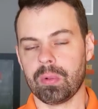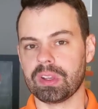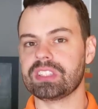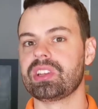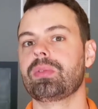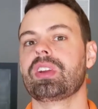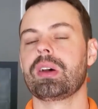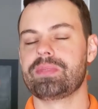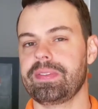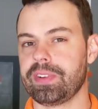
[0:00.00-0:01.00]
When someone
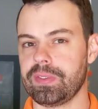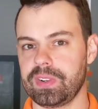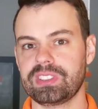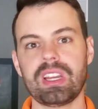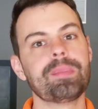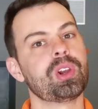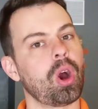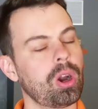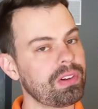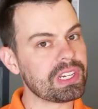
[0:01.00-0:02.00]
comes in for the first time, they're
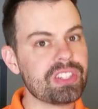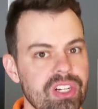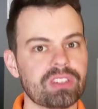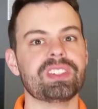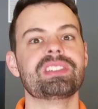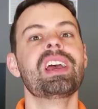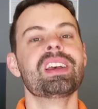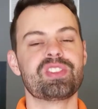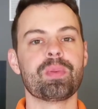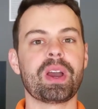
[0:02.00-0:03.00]
already nervous.
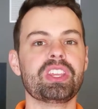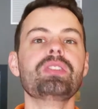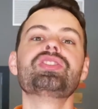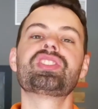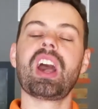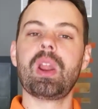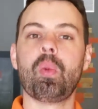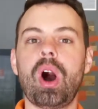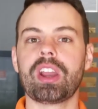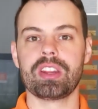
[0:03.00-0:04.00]
So by you just kind of
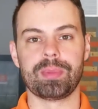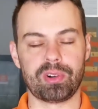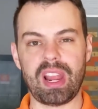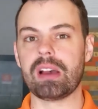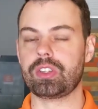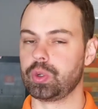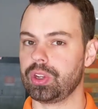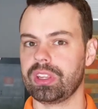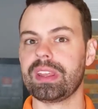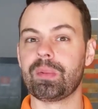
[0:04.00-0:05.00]
walking them around,
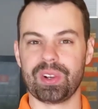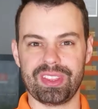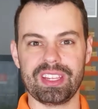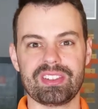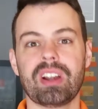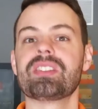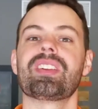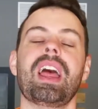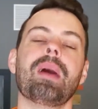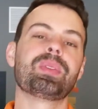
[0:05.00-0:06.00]
showing them where things are, it's
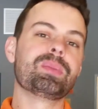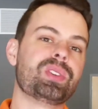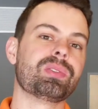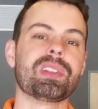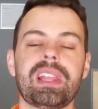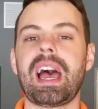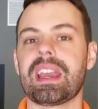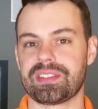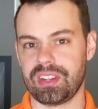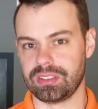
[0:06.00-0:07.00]
going to help them to
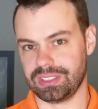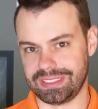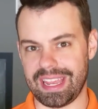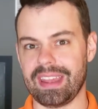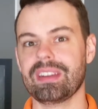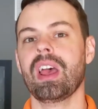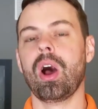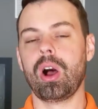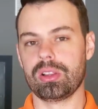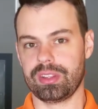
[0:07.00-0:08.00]
relax and understand
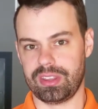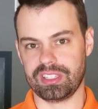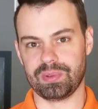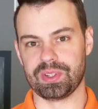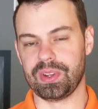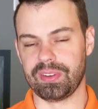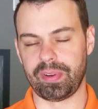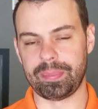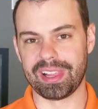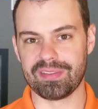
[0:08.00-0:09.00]
all of the things we do here at
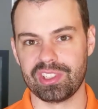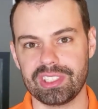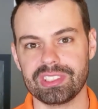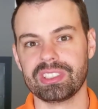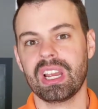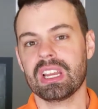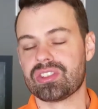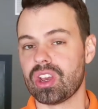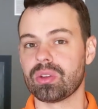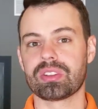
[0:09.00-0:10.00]
Family Life Church.
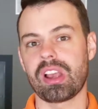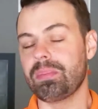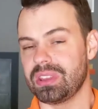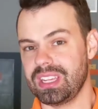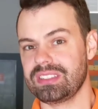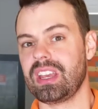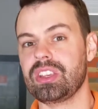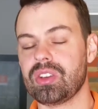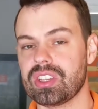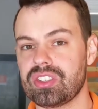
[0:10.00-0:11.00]
So there's a couple things that
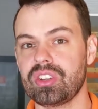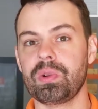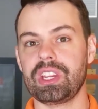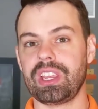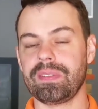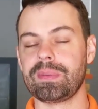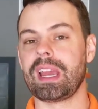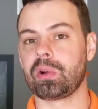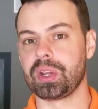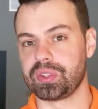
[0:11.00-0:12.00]
you can do when you give them
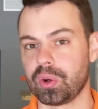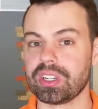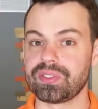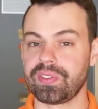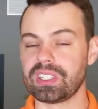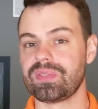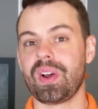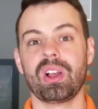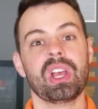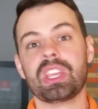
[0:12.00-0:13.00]
that quick tour is, first of
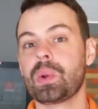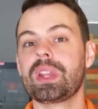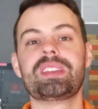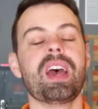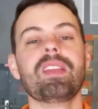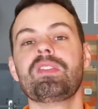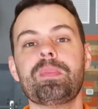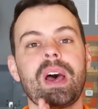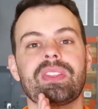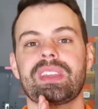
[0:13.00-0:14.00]
all, you want to tell them
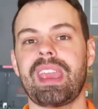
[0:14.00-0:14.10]
about the